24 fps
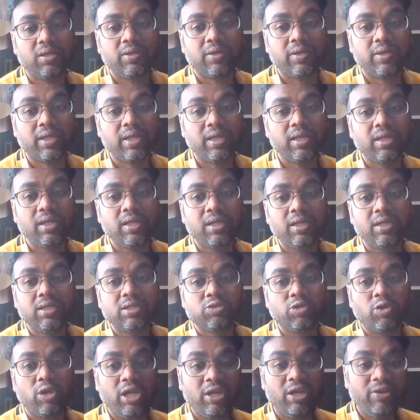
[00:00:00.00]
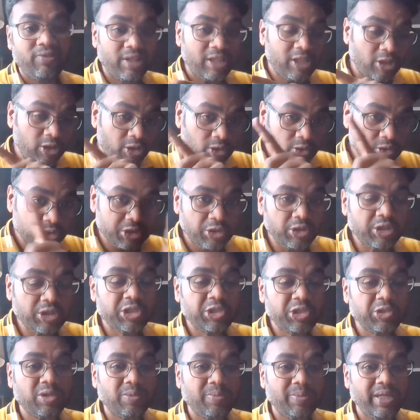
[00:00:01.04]
Okay, so even though you
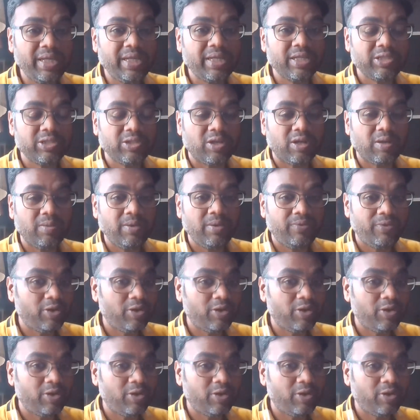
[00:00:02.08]
switch to the BA job,